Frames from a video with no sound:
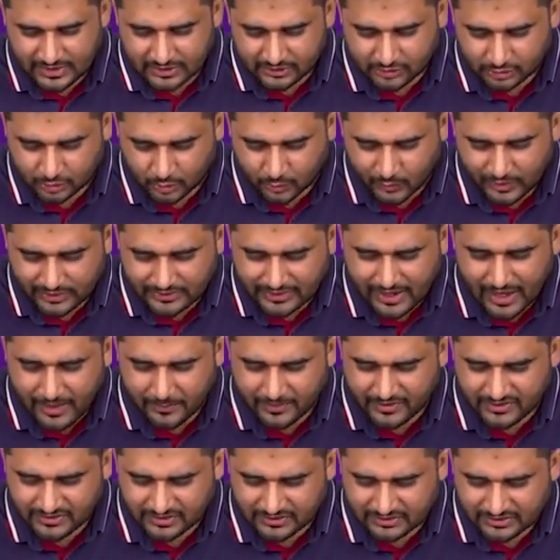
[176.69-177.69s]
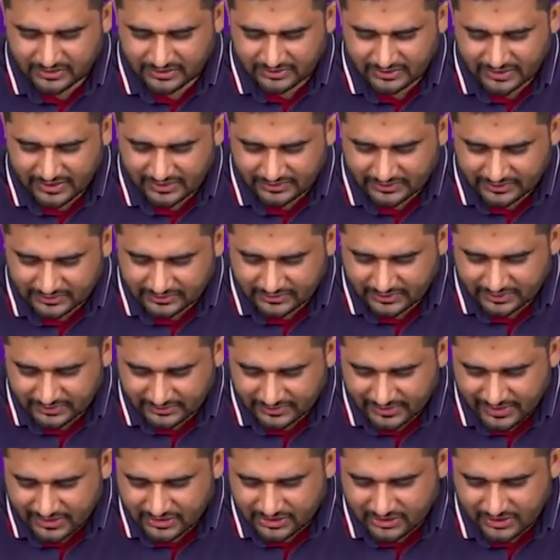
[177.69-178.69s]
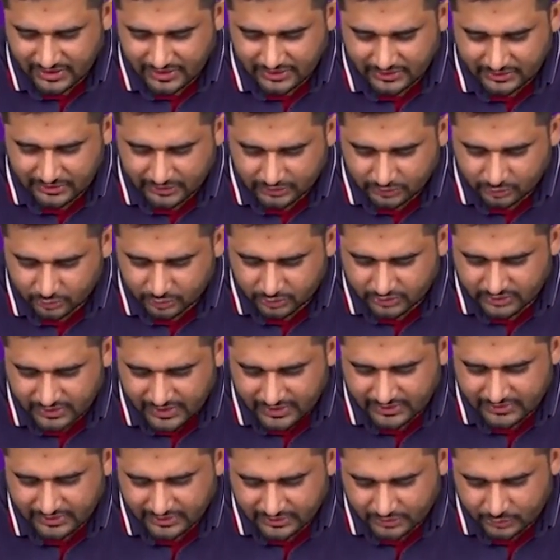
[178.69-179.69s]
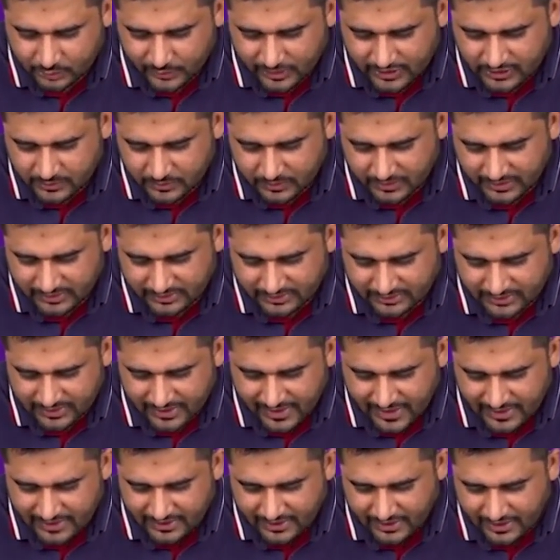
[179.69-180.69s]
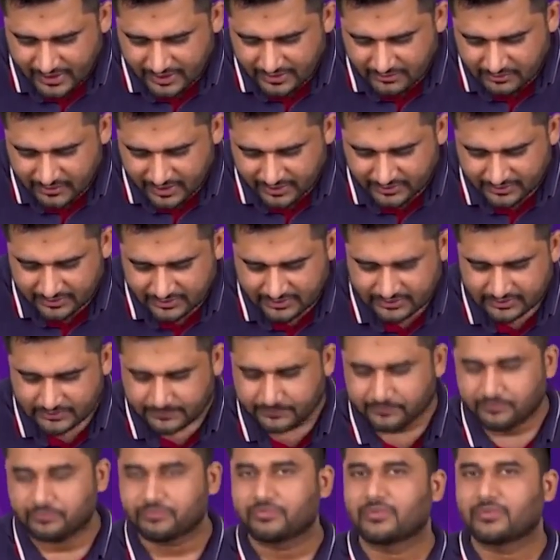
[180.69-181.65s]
So what happens in this case is this HI dissociates into H plus and I minus.